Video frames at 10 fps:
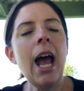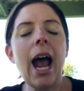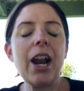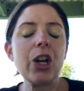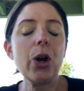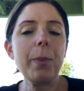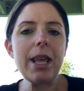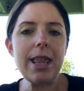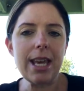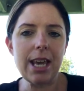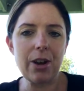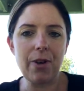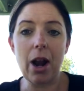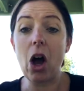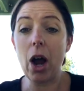And it got me thinking
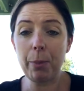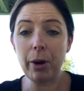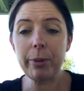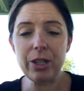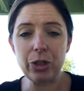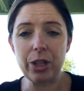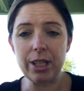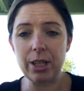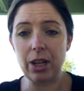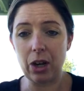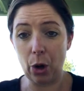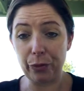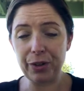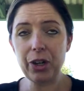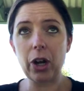around, I probably do this
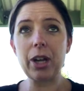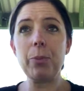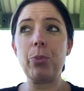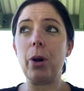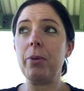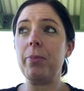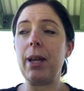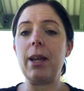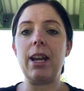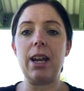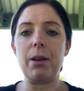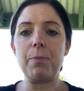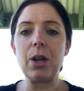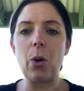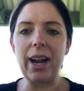often. I can probably
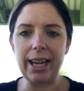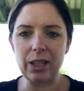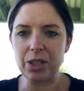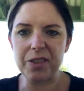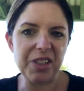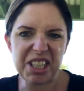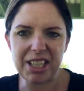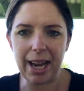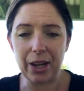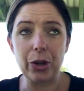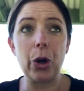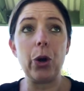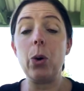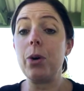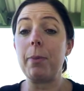be quite guilty of just saying no
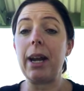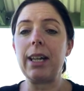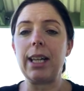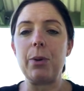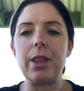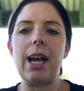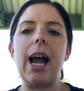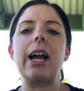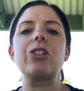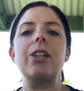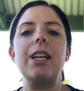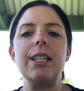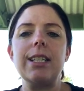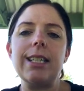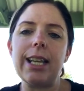automatically without actually
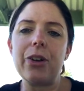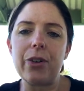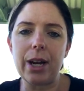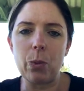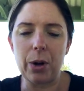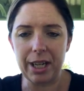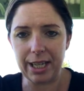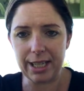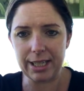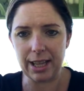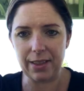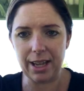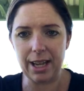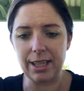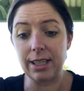considering what it is that the
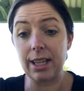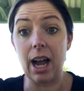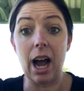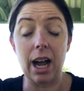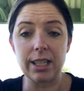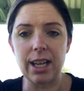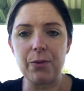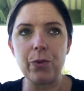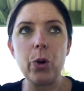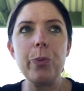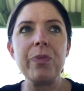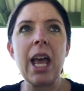kids are asking for.